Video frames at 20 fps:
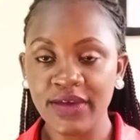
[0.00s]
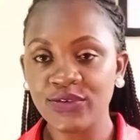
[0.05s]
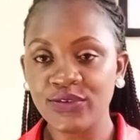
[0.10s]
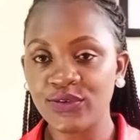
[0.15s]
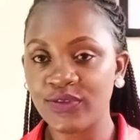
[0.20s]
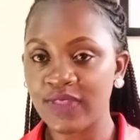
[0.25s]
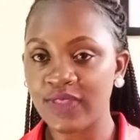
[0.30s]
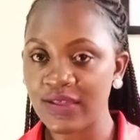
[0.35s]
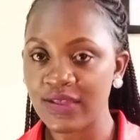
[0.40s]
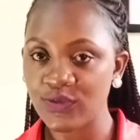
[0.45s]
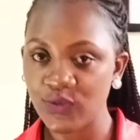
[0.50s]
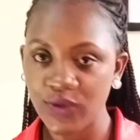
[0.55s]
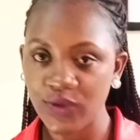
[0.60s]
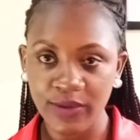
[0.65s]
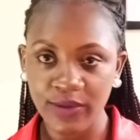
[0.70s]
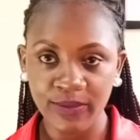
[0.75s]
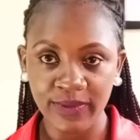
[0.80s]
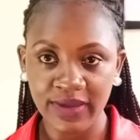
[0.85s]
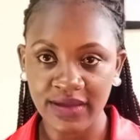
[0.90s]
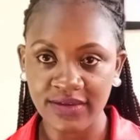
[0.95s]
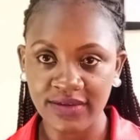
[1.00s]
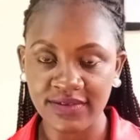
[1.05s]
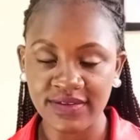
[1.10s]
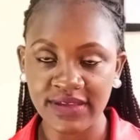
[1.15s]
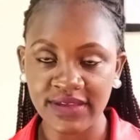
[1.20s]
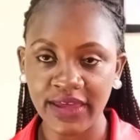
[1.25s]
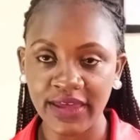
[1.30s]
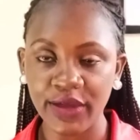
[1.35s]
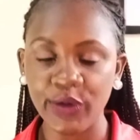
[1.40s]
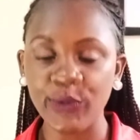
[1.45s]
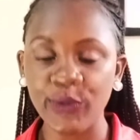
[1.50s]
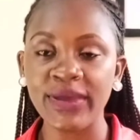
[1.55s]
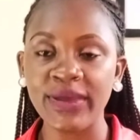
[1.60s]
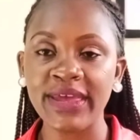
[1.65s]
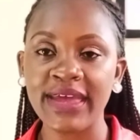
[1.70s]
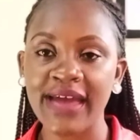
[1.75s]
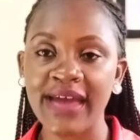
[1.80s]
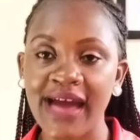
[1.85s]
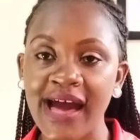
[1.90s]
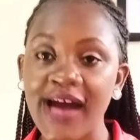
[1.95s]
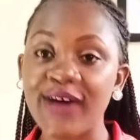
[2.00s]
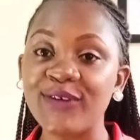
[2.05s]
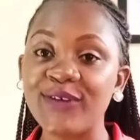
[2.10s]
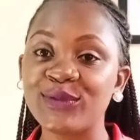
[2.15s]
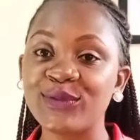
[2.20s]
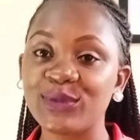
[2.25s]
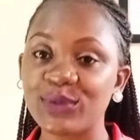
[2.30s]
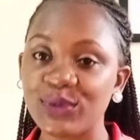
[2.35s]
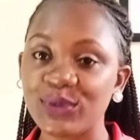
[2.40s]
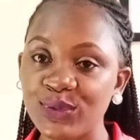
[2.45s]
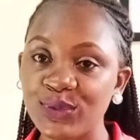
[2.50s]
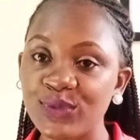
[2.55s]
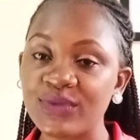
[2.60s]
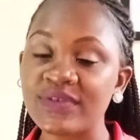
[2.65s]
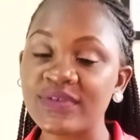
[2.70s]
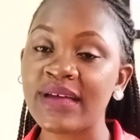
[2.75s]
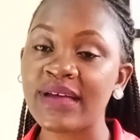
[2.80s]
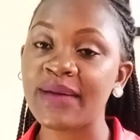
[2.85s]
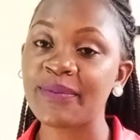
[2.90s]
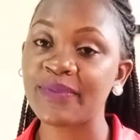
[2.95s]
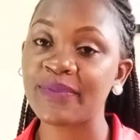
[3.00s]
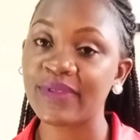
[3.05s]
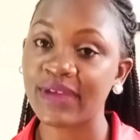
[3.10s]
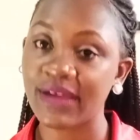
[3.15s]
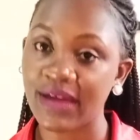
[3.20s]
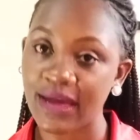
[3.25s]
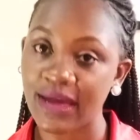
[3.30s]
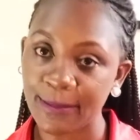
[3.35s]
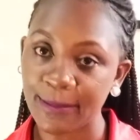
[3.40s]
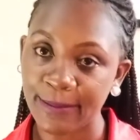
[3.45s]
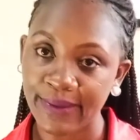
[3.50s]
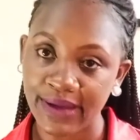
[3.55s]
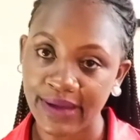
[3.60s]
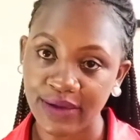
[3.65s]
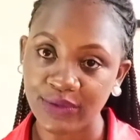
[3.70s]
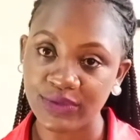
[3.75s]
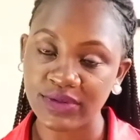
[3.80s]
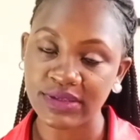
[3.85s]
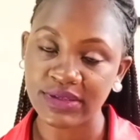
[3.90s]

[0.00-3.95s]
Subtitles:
So that's why we are saying we have to do something about